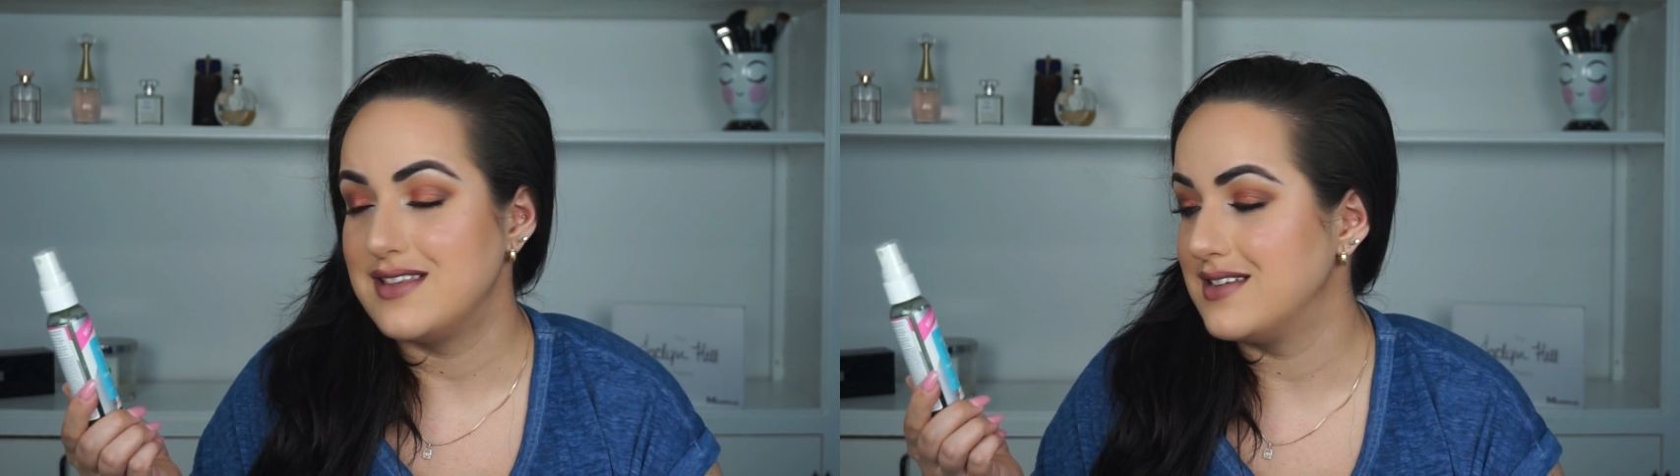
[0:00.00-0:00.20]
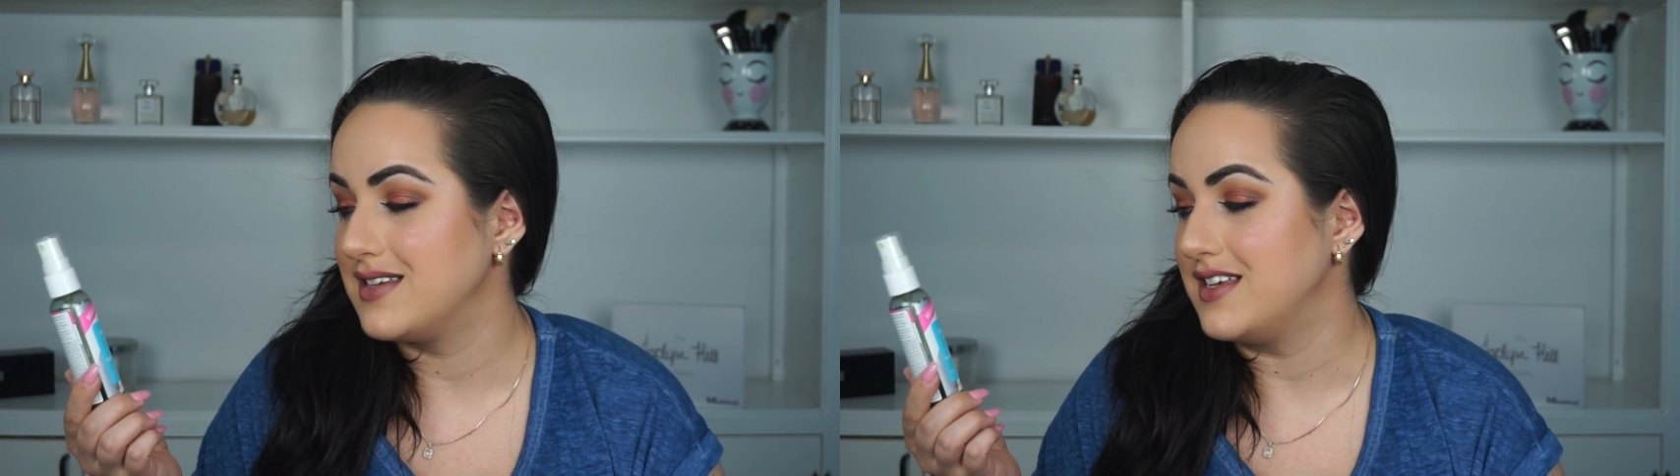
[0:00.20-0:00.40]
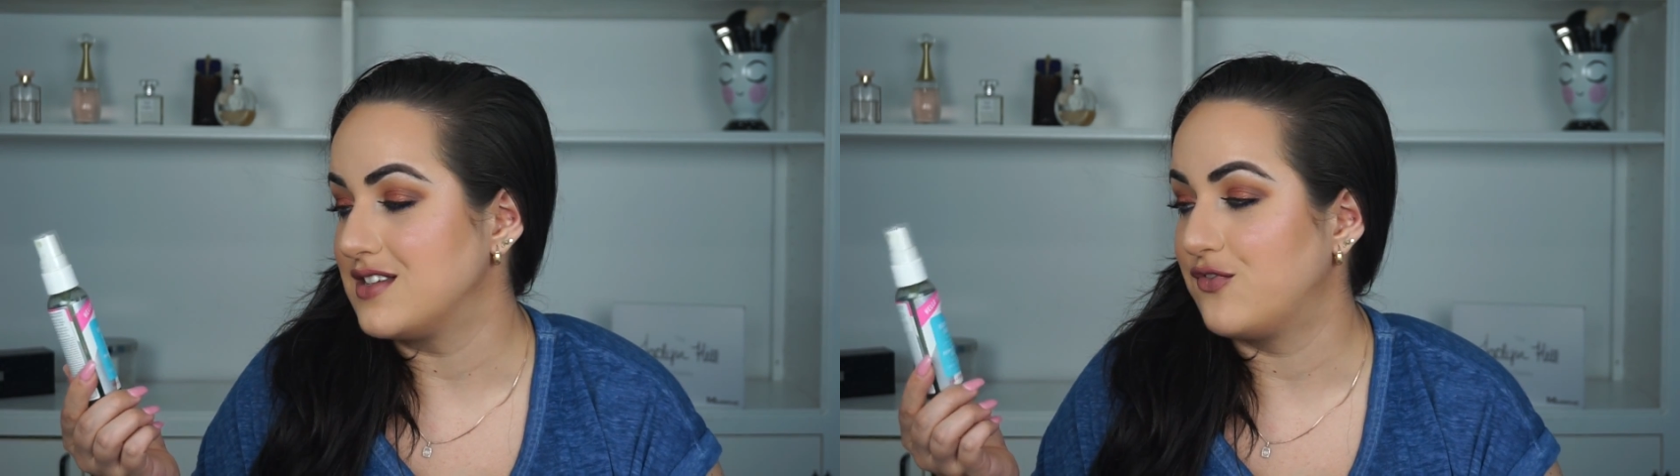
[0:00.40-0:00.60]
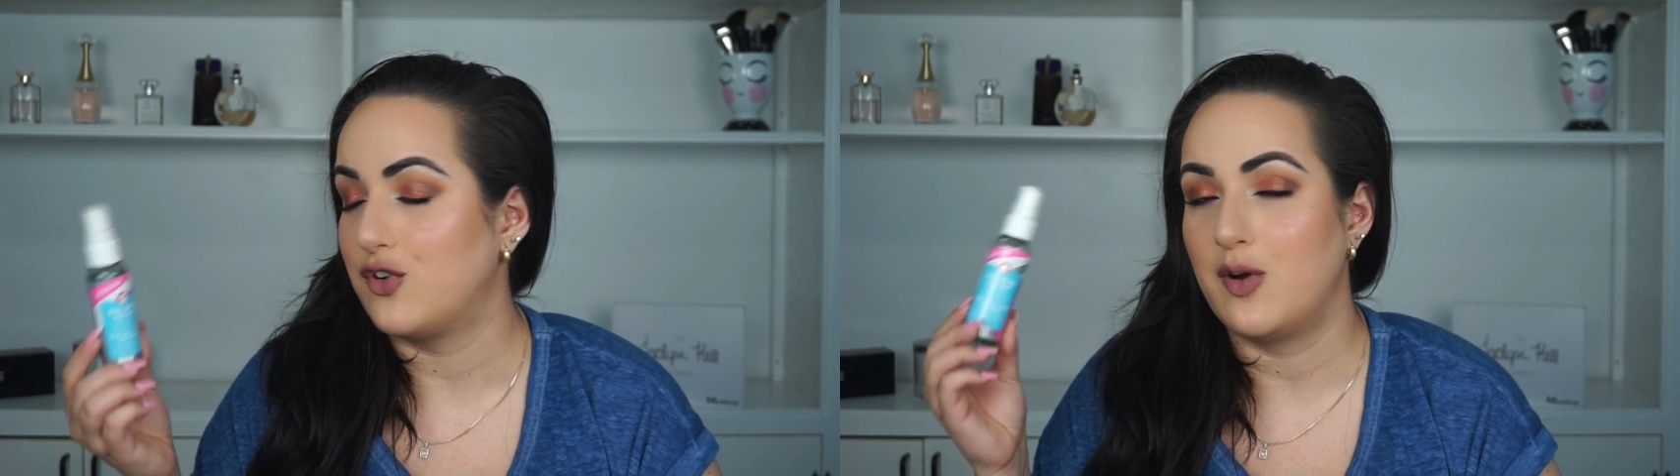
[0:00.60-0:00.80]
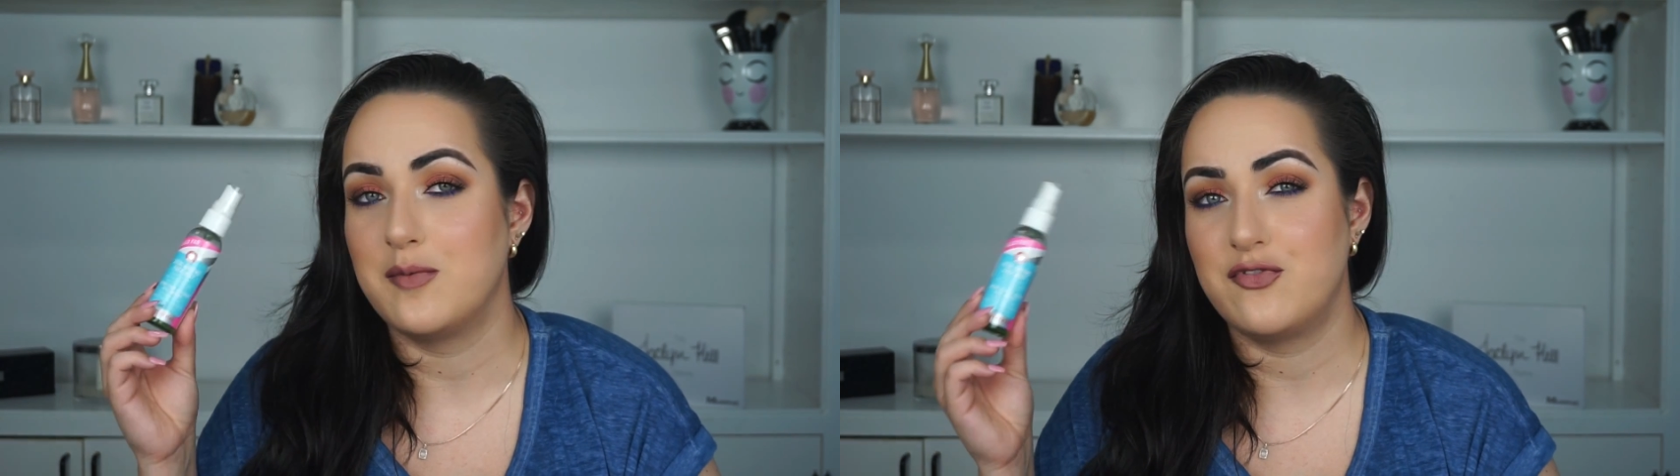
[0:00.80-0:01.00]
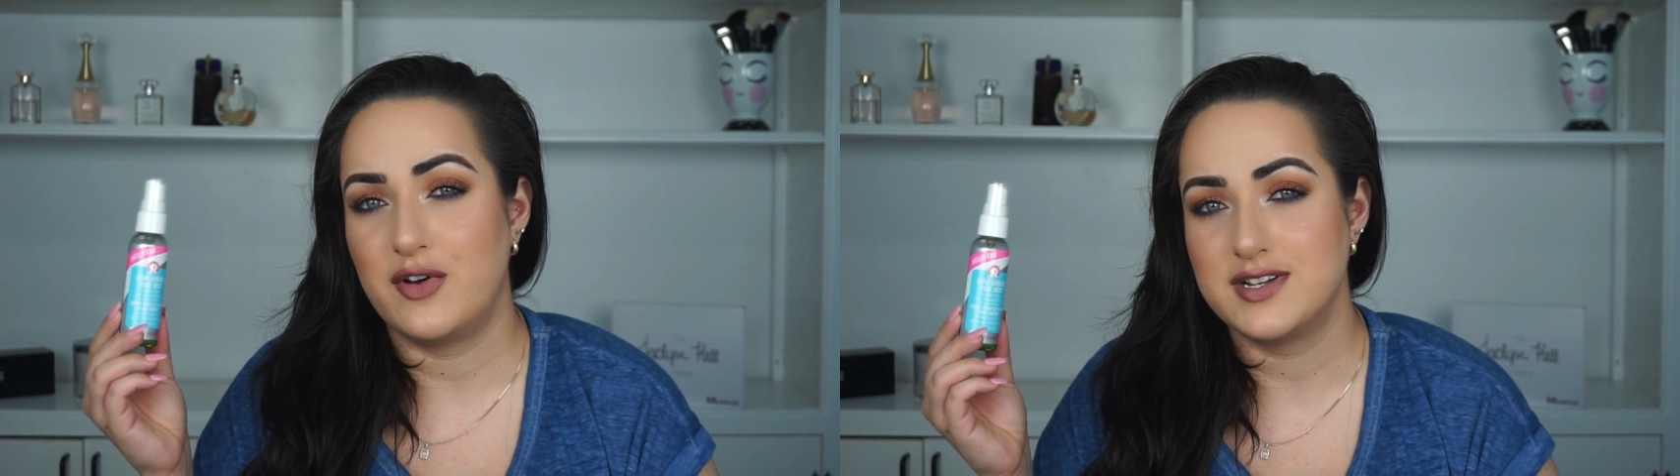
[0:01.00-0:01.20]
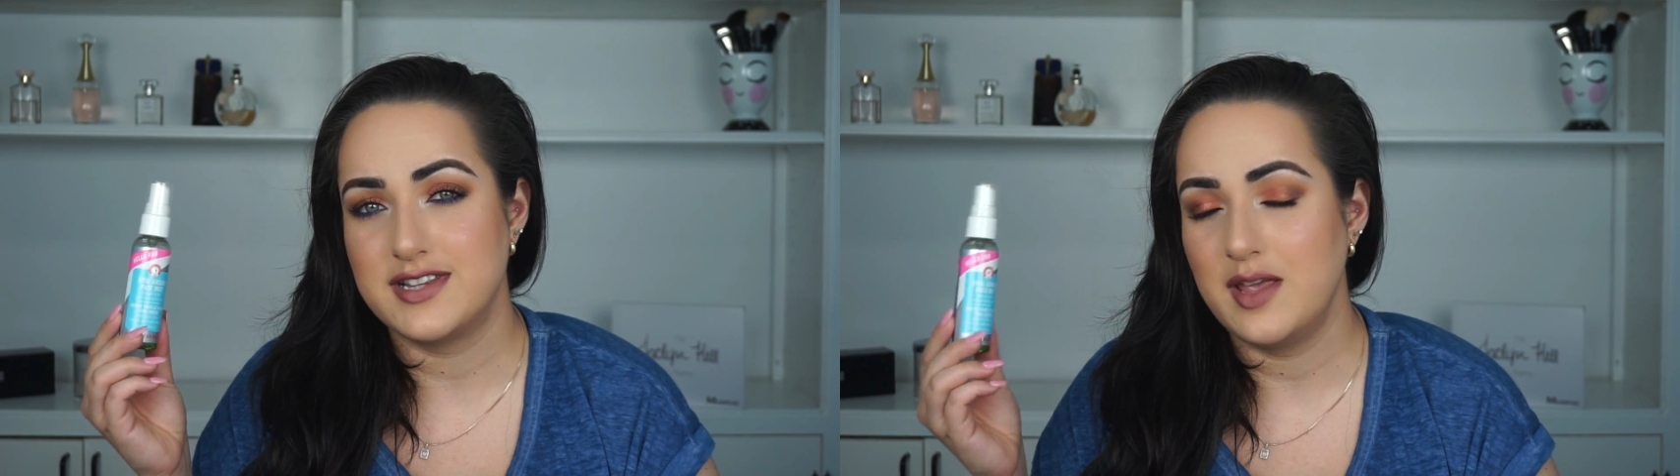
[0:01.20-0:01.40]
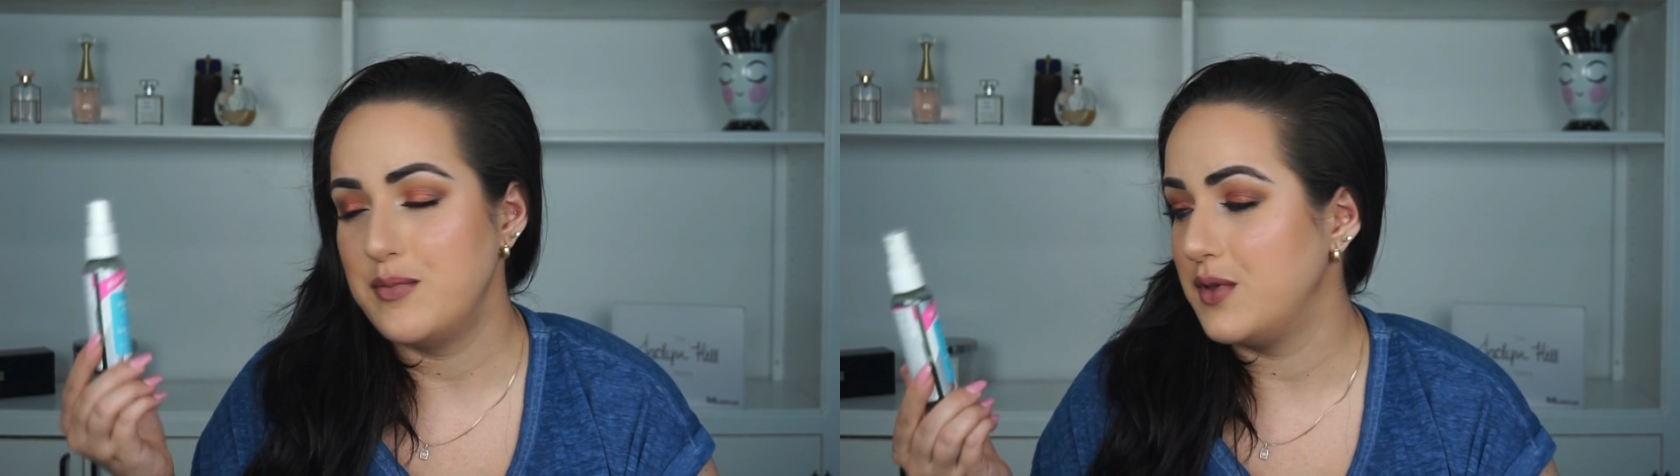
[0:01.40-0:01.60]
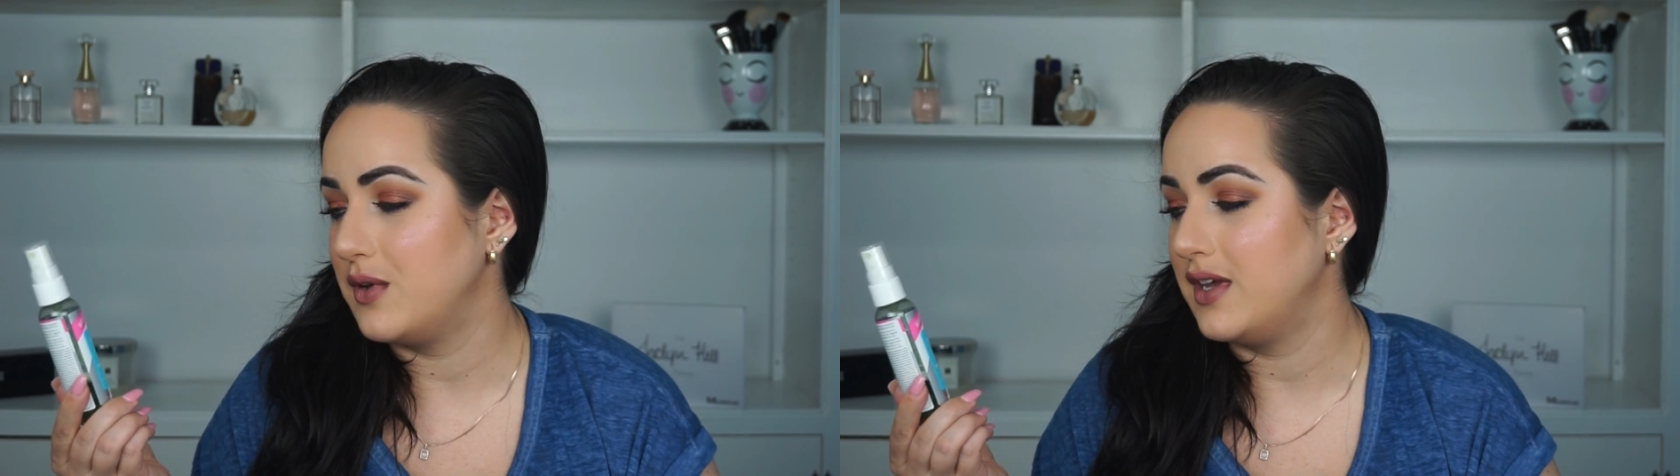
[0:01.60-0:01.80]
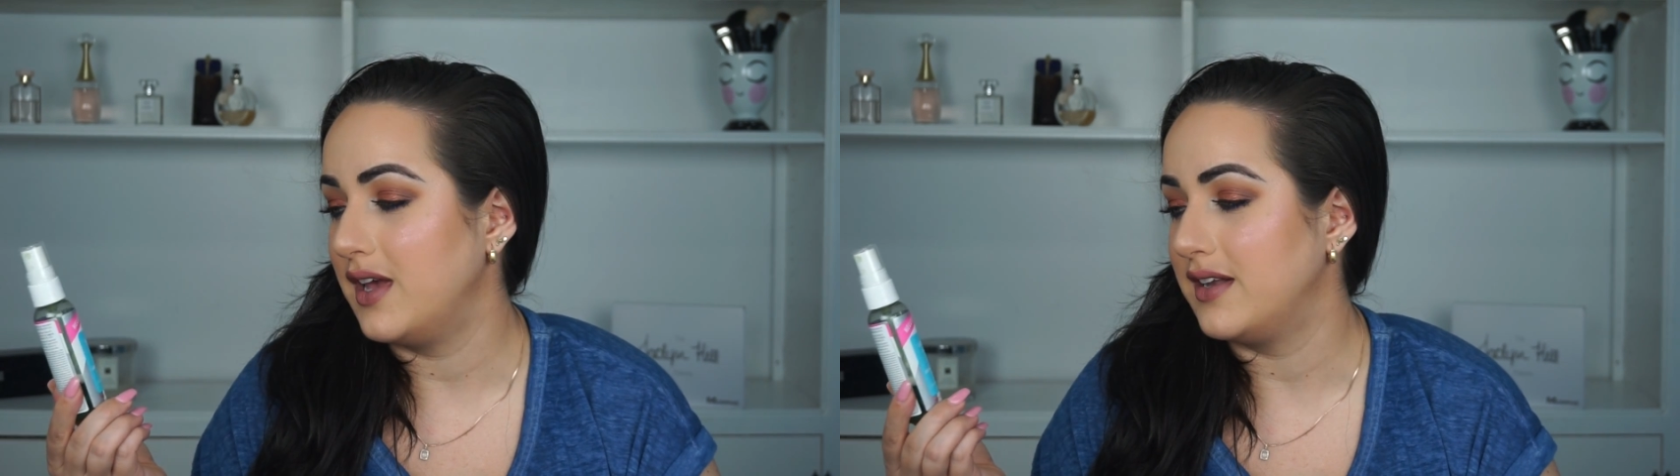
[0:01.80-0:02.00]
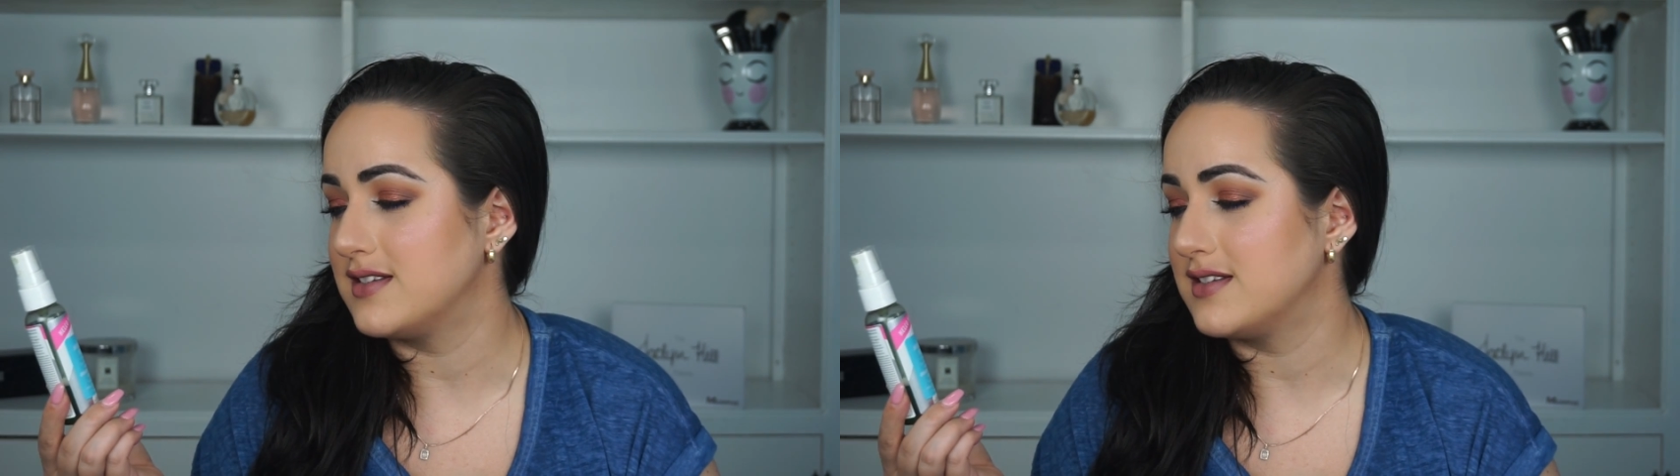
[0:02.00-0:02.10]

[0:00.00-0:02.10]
This is from First Aid Beauty and